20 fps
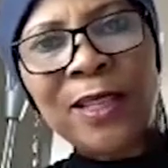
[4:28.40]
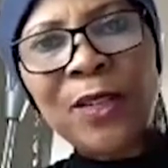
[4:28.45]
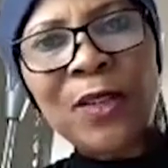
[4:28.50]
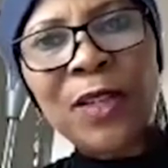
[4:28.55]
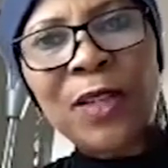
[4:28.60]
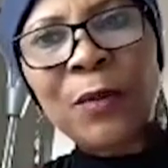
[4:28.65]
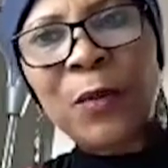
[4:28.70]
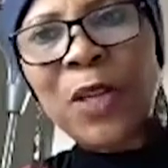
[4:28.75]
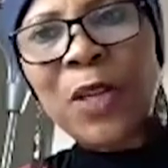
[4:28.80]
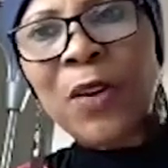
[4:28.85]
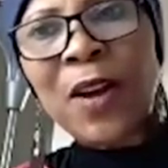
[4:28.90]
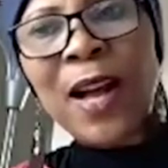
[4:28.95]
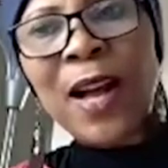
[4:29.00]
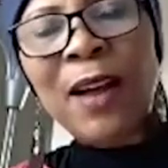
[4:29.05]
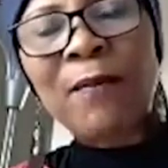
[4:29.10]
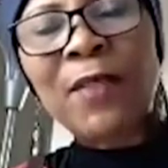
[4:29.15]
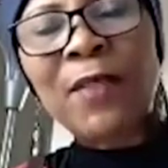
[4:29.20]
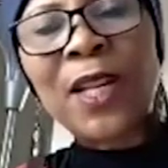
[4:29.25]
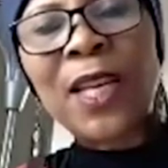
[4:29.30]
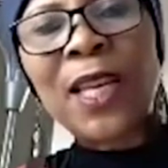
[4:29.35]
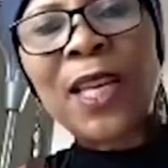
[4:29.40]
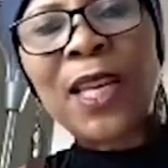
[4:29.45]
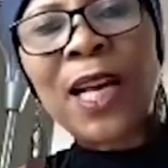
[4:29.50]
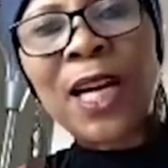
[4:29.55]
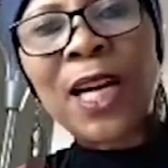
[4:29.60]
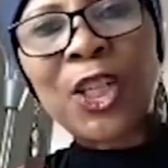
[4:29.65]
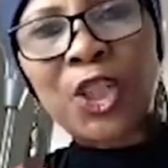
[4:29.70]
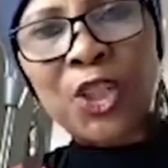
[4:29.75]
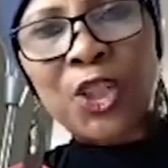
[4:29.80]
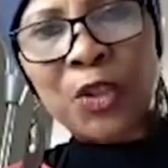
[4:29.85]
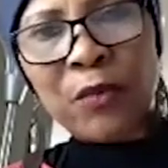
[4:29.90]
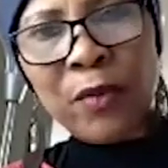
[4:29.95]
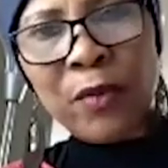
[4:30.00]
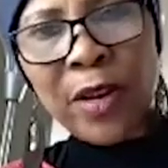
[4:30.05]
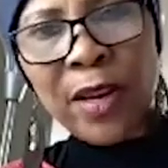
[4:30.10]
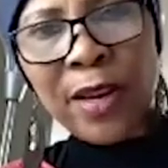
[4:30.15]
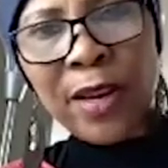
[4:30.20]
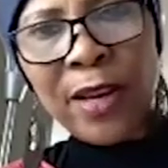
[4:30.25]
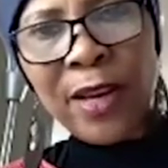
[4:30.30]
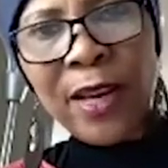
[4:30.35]
We don't have the
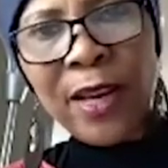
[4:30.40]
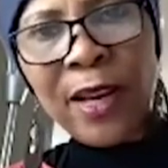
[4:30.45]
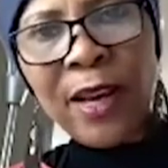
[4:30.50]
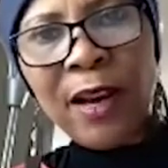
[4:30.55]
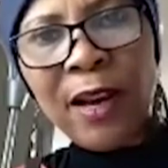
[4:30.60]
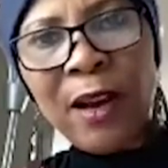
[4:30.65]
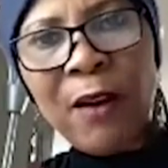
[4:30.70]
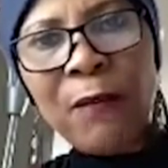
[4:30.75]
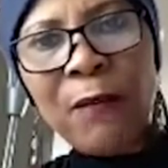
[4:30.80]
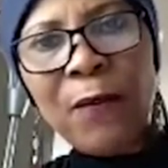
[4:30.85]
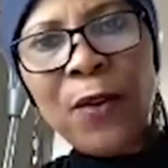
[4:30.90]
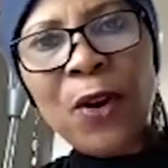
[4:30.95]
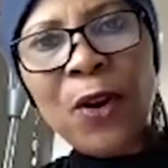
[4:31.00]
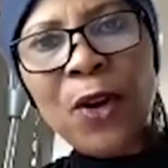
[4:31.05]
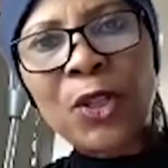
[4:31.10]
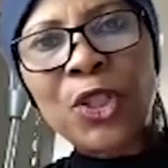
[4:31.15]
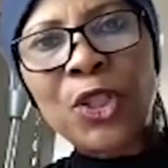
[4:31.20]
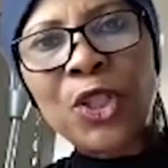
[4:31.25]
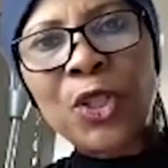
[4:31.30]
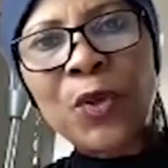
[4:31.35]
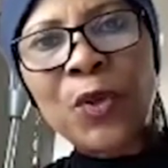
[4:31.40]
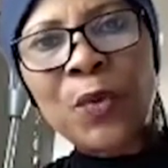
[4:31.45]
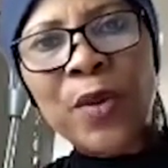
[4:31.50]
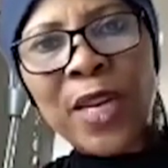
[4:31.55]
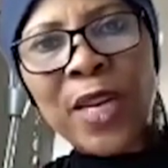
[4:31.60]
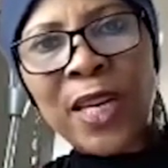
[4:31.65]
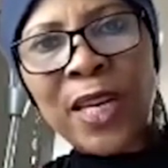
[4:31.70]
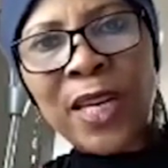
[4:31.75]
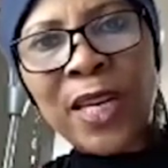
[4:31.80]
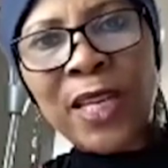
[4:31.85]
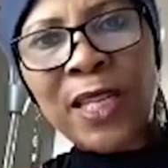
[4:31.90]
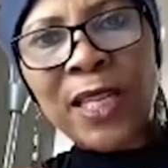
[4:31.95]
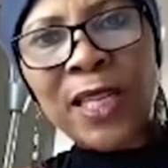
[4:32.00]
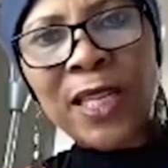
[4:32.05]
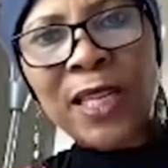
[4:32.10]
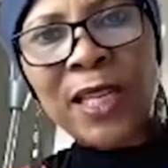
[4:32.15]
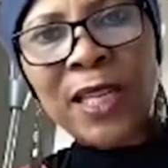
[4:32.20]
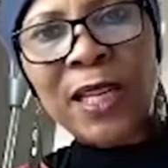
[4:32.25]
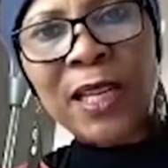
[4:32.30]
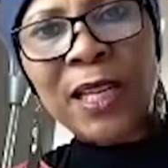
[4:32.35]
luxury of not doing it
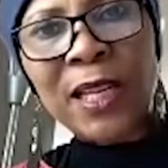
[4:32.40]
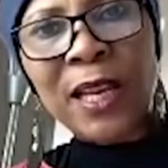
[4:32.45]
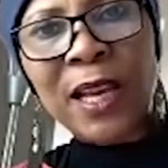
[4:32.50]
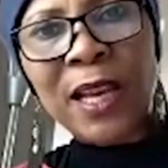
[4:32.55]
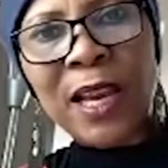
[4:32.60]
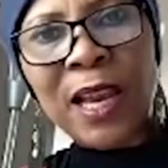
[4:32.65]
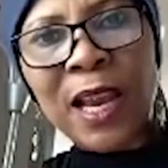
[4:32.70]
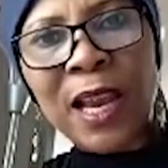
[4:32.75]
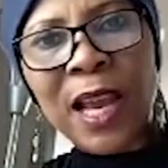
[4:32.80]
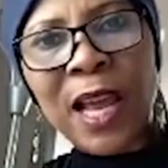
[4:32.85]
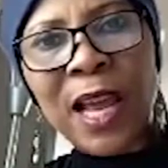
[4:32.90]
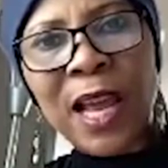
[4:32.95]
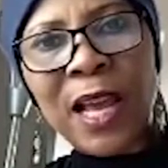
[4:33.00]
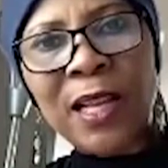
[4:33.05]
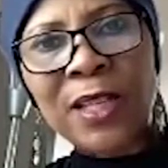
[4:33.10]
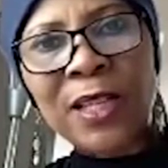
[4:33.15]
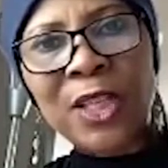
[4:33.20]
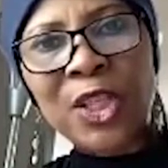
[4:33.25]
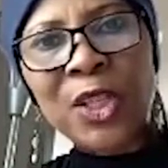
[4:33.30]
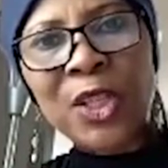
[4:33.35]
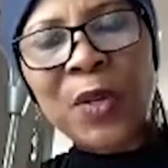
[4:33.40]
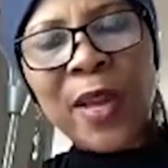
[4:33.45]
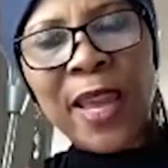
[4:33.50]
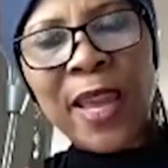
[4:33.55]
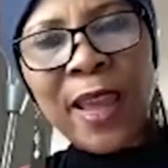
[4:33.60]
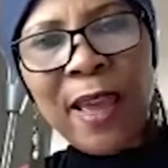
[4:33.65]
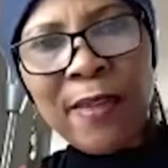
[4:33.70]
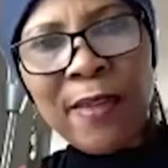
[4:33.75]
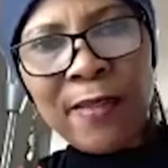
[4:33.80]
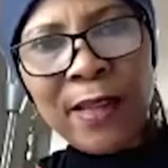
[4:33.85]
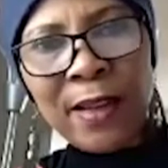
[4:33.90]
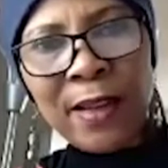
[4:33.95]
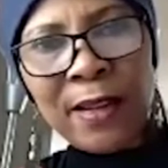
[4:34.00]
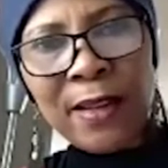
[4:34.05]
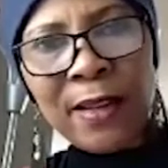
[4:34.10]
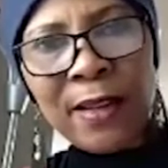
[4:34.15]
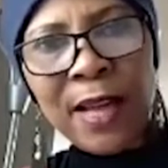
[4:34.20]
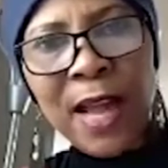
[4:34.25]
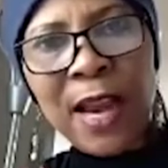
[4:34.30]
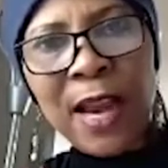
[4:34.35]
together
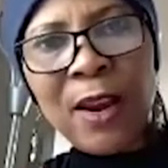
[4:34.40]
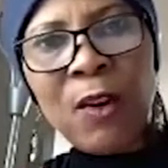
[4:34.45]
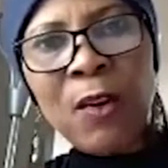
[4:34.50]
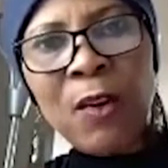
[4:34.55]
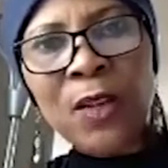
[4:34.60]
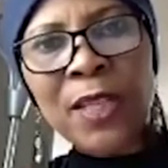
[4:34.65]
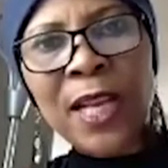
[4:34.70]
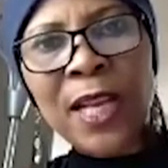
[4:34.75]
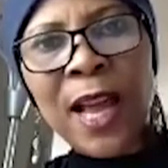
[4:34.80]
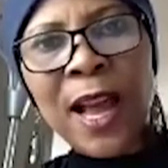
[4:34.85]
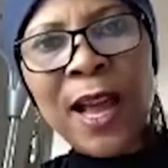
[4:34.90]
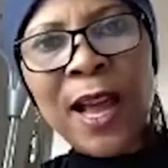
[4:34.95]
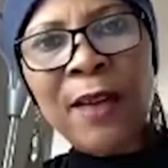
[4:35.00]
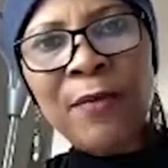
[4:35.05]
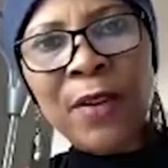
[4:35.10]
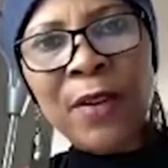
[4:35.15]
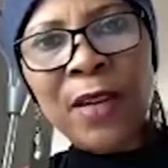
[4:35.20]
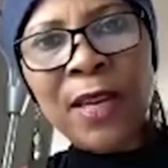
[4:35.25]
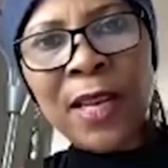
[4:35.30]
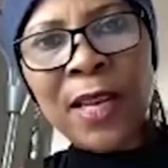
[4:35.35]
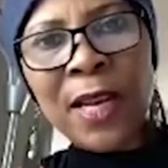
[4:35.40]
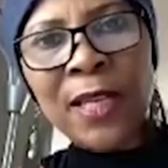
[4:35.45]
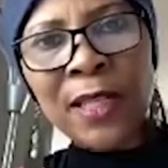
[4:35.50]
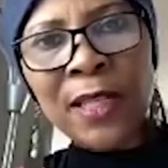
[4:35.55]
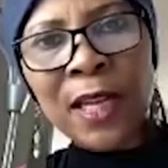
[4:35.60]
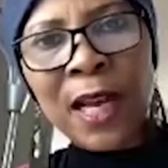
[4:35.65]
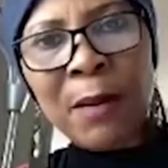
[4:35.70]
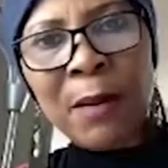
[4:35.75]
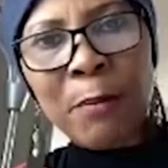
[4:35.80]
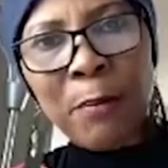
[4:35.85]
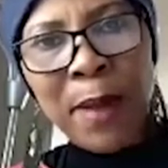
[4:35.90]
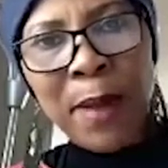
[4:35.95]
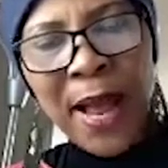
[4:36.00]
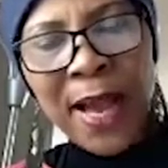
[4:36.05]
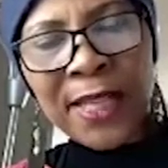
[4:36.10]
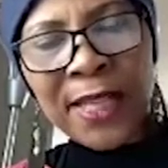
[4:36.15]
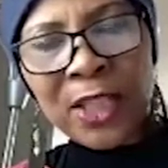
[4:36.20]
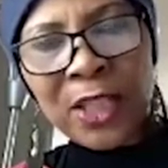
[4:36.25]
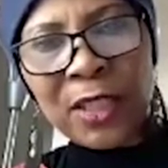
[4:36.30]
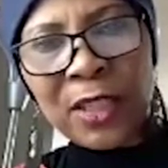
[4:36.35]
and not having that
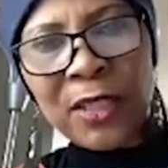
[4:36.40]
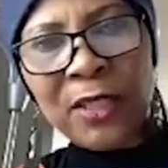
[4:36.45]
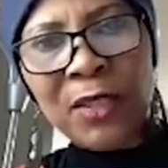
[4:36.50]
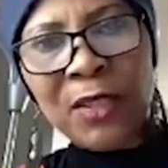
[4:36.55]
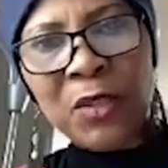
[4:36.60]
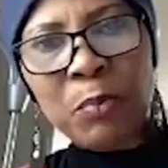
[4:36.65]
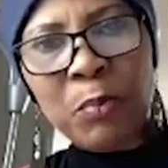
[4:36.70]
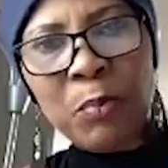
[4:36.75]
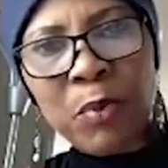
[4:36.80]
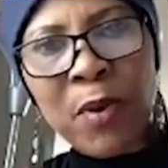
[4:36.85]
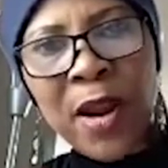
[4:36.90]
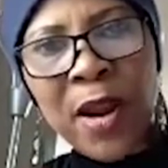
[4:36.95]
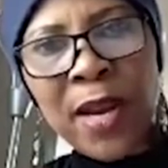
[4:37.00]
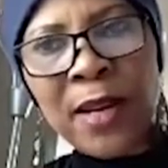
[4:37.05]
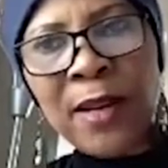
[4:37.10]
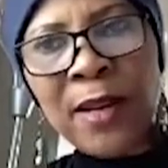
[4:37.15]
compassion spread,